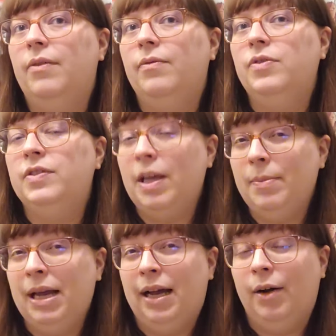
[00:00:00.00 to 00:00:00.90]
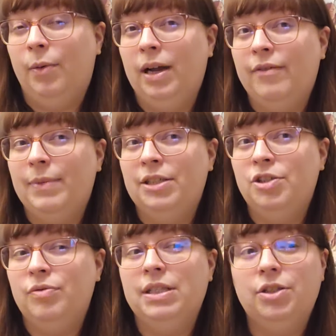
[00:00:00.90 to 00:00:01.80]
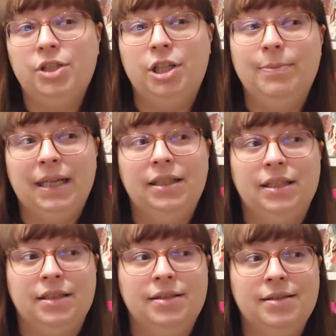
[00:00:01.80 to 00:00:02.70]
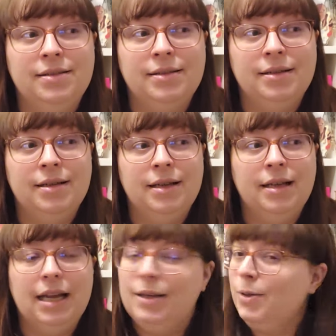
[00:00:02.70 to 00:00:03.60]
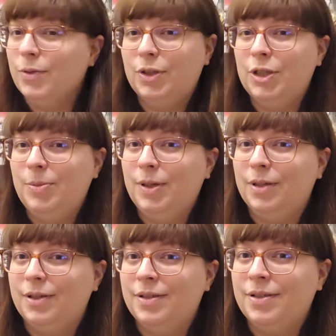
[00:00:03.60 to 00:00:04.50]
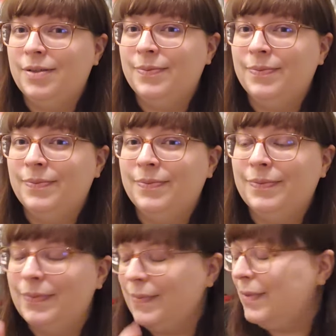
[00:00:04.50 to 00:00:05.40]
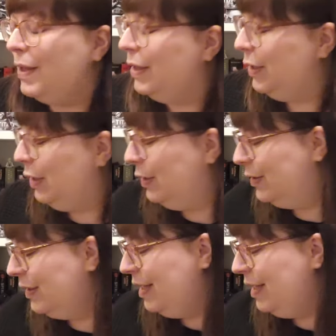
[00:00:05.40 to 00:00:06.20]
somehow have managed to read the two mangas and not the two books. Good.